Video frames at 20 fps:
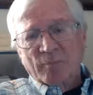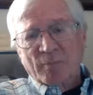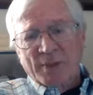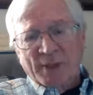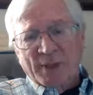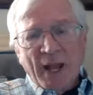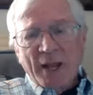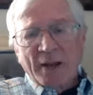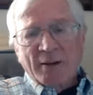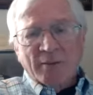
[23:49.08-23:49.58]

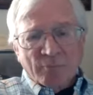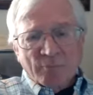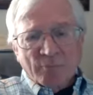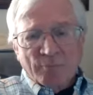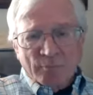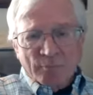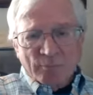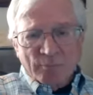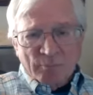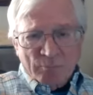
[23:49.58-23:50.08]
That
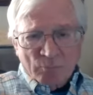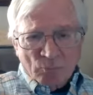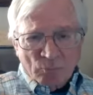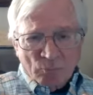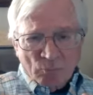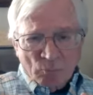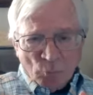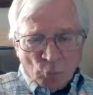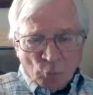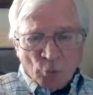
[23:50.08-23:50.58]

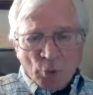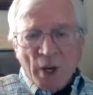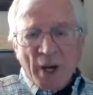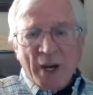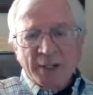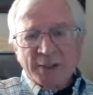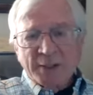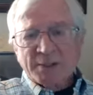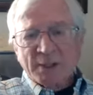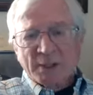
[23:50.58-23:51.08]

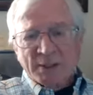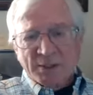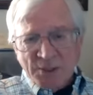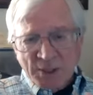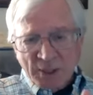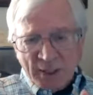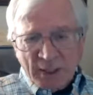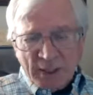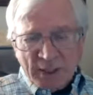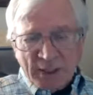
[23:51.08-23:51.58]
right
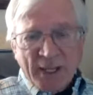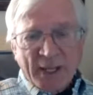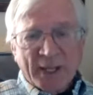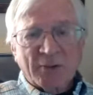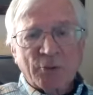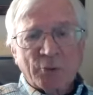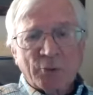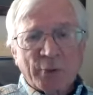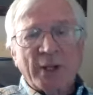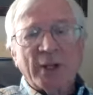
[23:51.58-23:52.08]
to
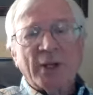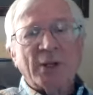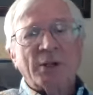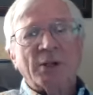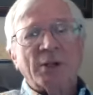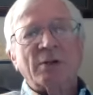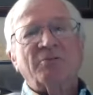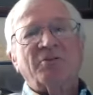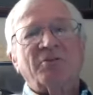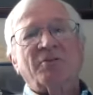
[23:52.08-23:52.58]
collect
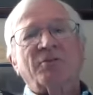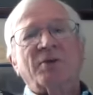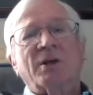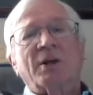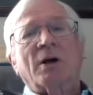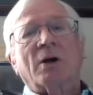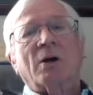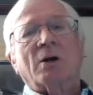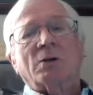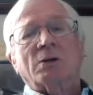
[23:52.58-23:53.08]

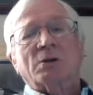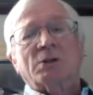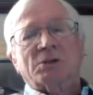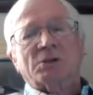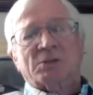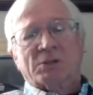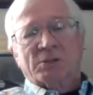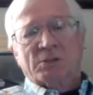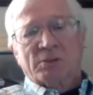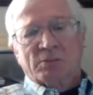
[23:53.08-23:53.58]

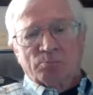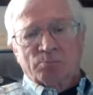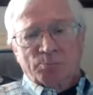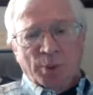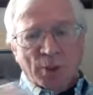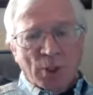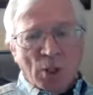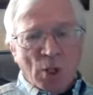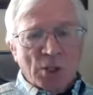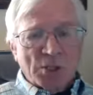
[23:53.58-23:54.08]
$350
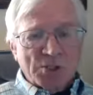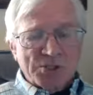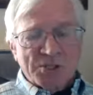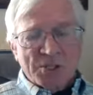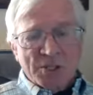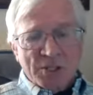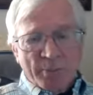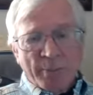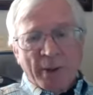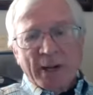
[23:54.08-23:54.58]
belongs
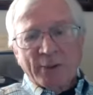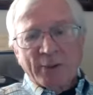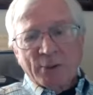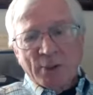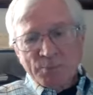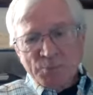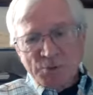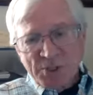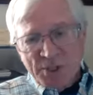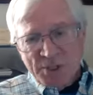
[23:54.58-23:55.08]
to the
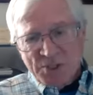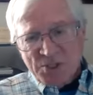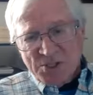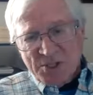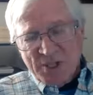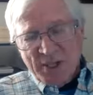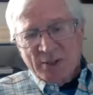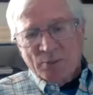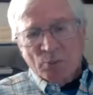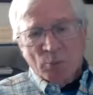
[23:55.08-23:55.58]
bankruptcy
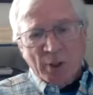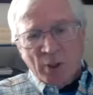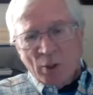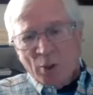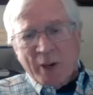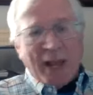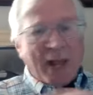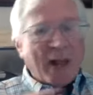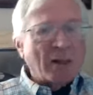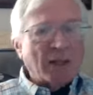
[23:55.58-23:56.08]
estate. We
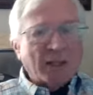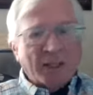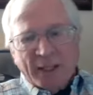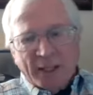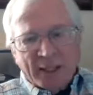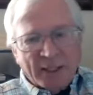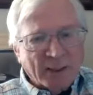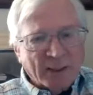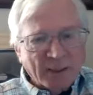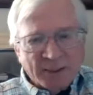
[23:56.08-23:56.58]
don't
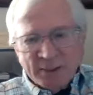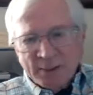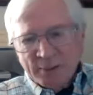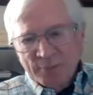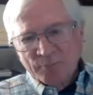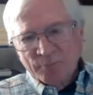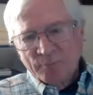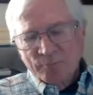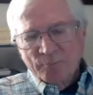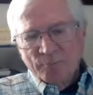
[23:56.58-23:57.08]
allocate it
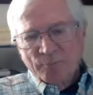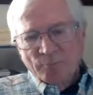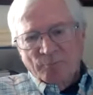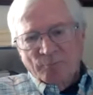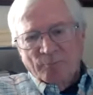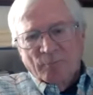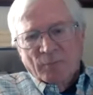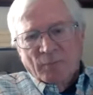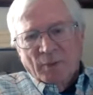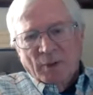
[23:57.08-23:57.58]

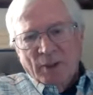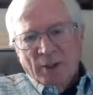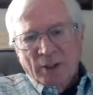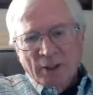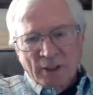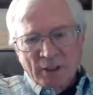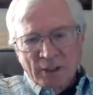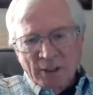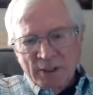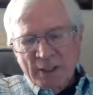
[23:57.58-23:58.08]

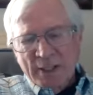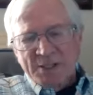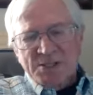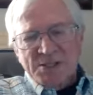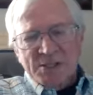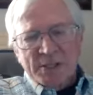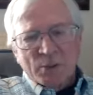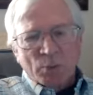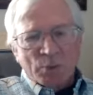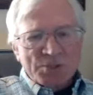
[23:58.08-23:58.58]

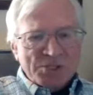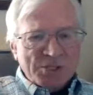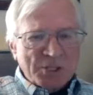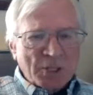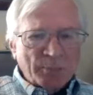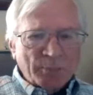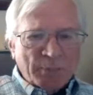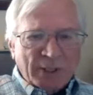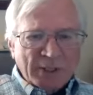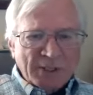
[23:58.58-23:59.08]
unless there was
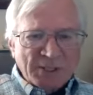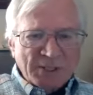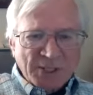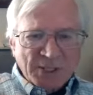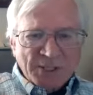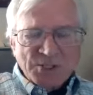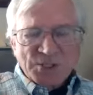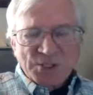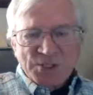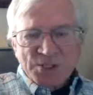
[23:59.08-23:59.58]
some
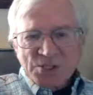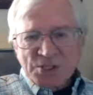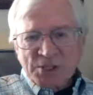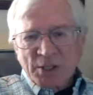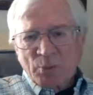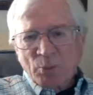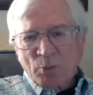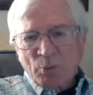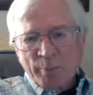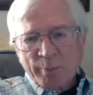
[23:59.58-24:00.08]

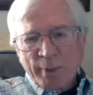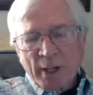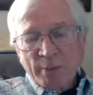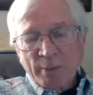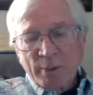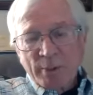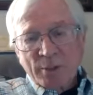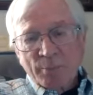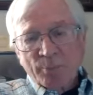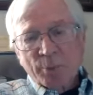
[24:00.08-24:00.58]
contingency where
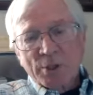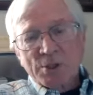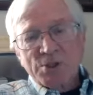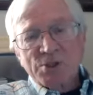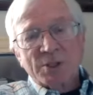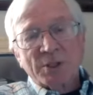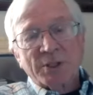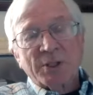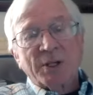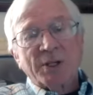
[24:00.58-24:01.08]
maybe the
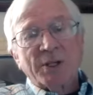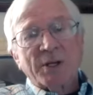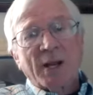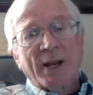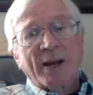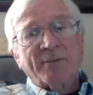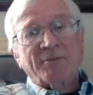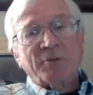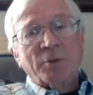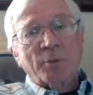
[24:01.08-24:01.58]
person didn't
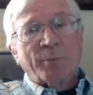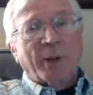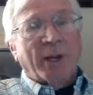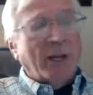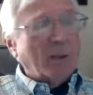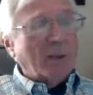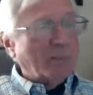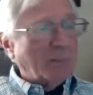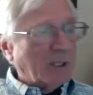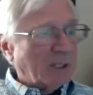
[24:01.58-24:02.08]
have to
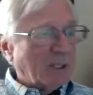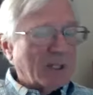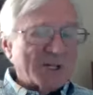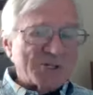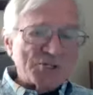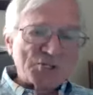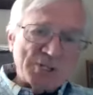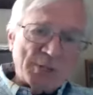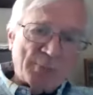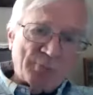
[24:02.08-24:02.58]
pay me
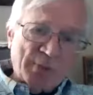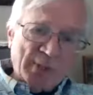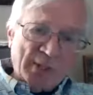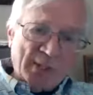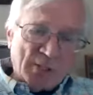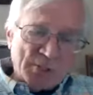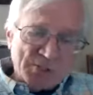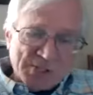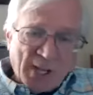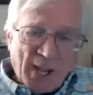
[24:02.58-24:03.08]
unless something
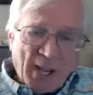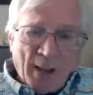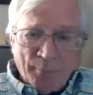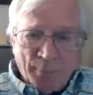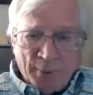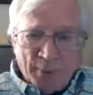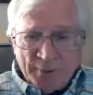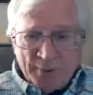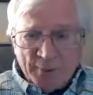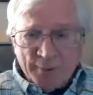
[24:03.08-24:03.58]
else
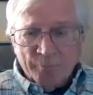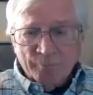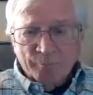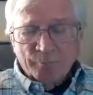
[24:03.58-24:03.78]
happened.